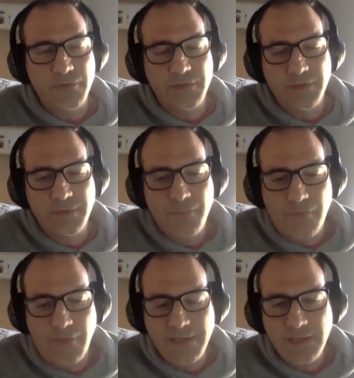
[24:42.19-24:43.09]
the
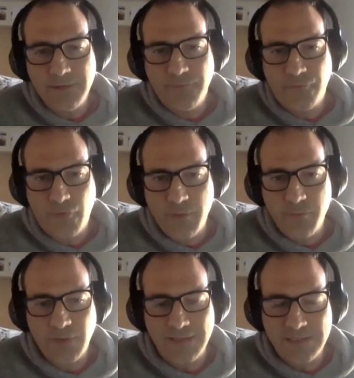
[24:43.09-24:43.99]
the legal
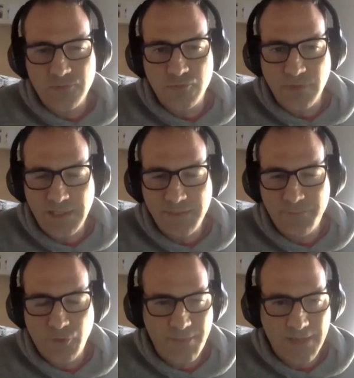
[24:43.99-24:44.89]
framework is really
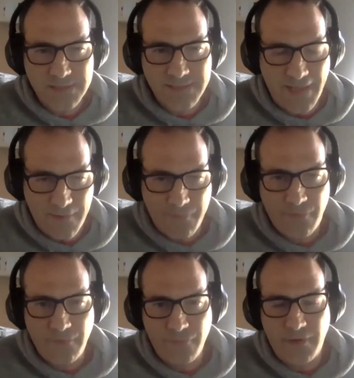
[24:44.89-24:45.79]
pretty much
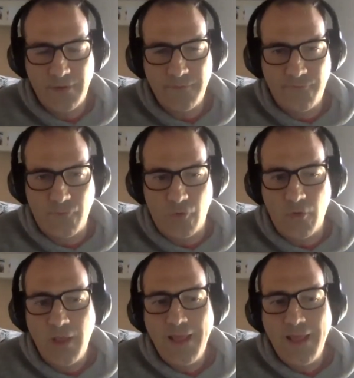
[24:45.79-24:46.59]
everything there for